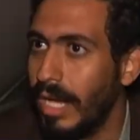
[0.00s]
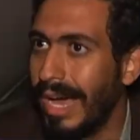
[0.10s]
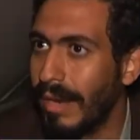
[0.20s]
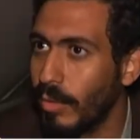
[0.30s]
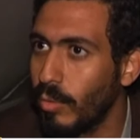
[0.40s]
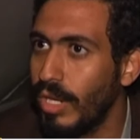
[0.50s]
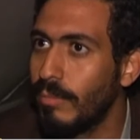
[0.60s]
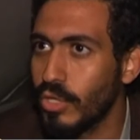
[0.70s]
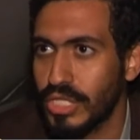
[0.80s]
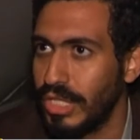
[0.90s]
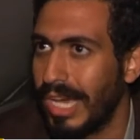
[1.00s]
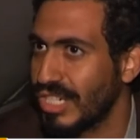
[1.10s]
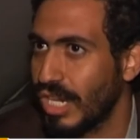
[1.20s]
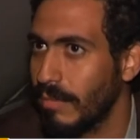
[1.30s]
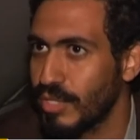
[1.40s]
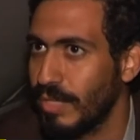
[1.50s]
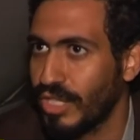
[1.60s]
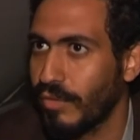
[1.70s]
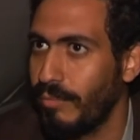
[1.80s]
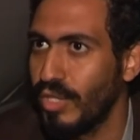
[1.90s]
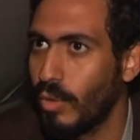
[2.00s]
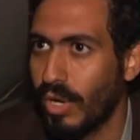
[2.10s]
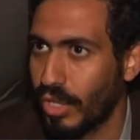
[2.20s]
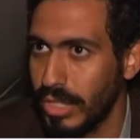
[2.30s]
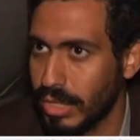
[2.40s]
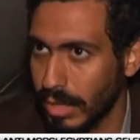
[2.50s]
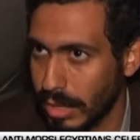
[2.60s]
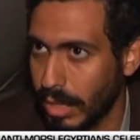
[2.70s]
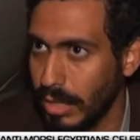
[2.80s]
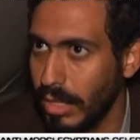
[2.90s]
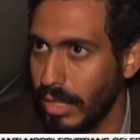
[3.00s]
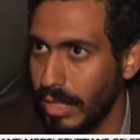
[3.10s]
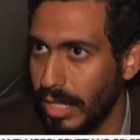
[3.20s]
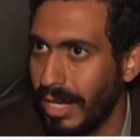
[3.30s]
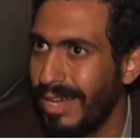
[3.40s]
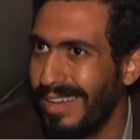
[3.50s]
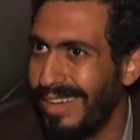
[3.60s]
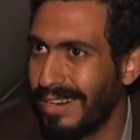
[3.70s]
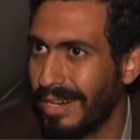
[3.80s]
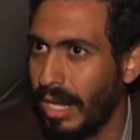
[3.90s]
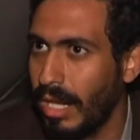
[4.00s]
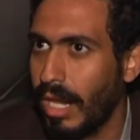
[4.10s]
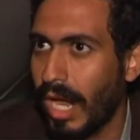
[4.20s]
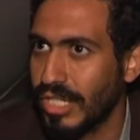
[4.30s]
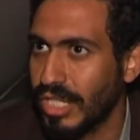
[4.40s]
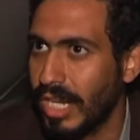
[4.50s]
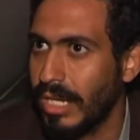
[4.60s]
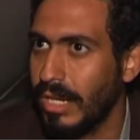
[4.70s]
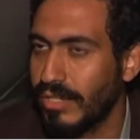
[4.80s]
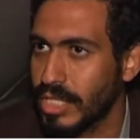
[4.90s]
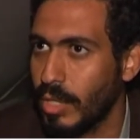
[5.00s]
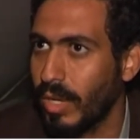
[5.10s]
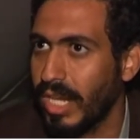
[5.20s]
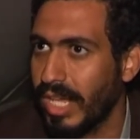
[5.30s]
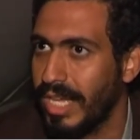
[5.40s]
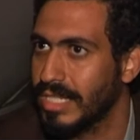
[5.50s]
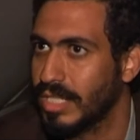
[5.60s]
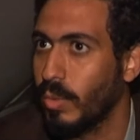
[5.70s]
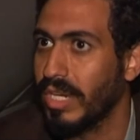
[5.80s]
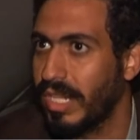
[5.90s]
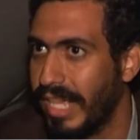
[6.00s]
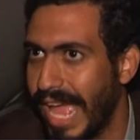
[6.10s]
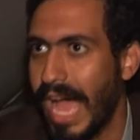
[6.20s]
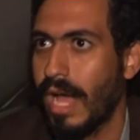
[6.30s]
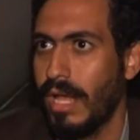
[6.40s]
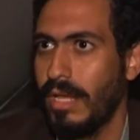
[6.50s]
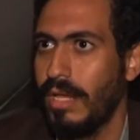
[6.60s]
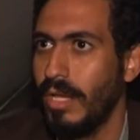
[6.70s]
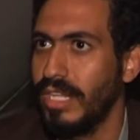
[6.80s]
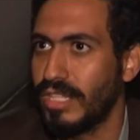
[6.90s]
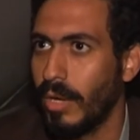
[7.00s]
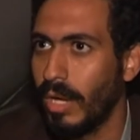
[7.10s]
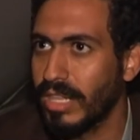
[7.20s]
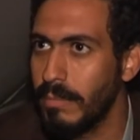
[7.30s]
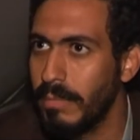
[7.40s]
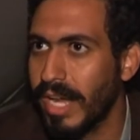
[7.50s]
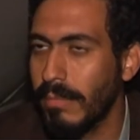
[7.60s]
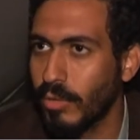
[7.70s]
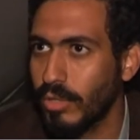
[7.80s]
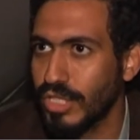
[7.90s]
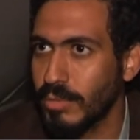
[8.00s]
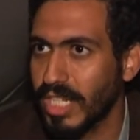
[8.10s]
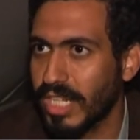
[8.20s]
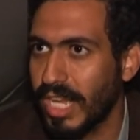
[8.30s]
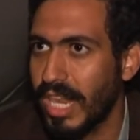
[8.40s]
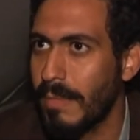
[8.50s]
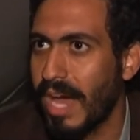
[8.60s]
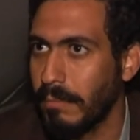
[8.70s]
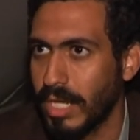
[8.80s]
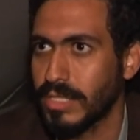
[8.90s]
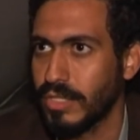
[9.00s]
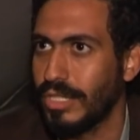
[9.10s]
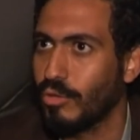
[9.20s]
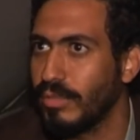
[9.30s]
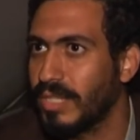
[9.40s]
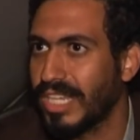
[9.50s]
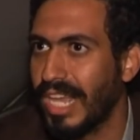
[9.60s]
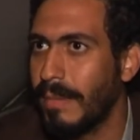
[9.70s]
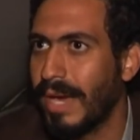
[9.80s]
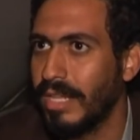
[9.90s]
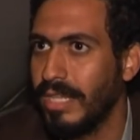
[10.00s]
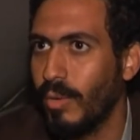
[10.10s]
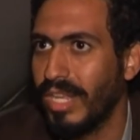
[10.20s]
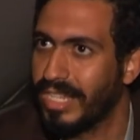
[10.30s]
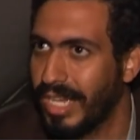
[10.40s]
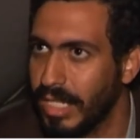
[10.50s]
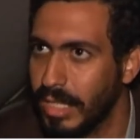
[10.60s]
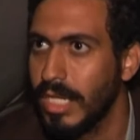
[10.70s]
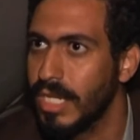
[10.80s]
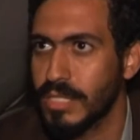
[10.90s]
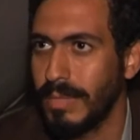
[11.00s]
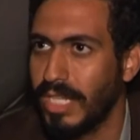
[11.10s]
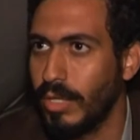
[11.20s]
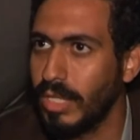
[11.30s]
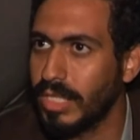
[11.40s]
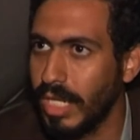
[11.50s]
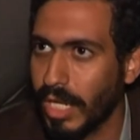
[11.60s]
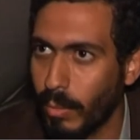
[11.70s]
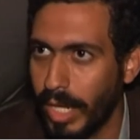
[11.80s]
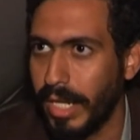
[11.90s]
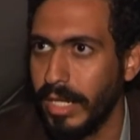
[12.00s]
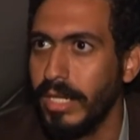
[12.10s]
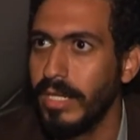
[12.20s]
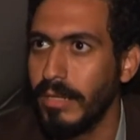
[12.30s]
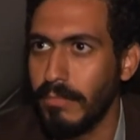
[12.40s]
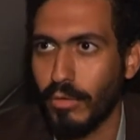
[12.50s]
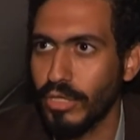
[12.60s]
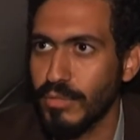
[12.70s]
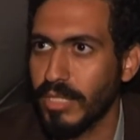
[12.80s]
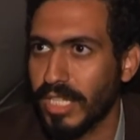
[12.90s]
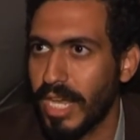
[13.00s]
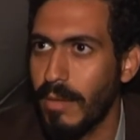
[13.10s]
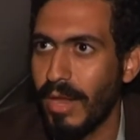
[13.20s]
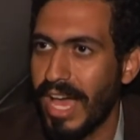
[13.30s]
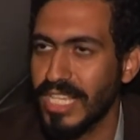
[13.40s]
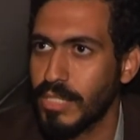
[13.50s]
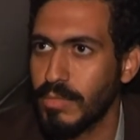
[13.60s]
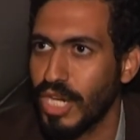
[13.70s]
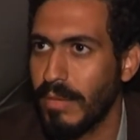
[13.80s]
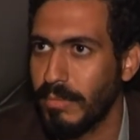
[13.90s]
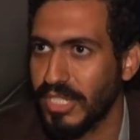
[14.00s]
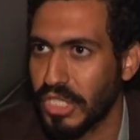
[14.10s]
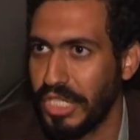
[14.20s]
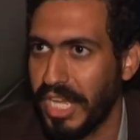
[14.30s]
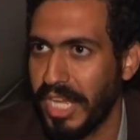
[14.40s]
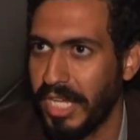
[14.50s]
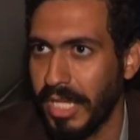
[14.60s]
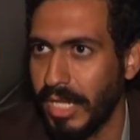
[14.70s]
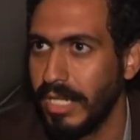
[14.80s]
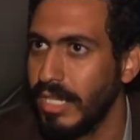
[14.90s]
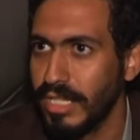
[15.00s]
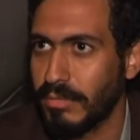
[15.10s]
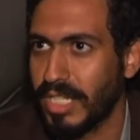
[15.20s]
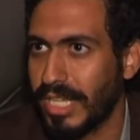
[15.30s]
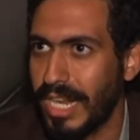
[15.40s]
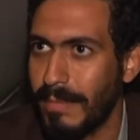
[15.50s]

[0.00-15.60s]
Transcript: I tell Morsi, whom I don't recognize as president, to leave because food riots are the coming uprise. 2 days ago you were not talking about Egypt, you were talking about another state, the one of the Muslim Brotherhood. You were not talking about us because you have no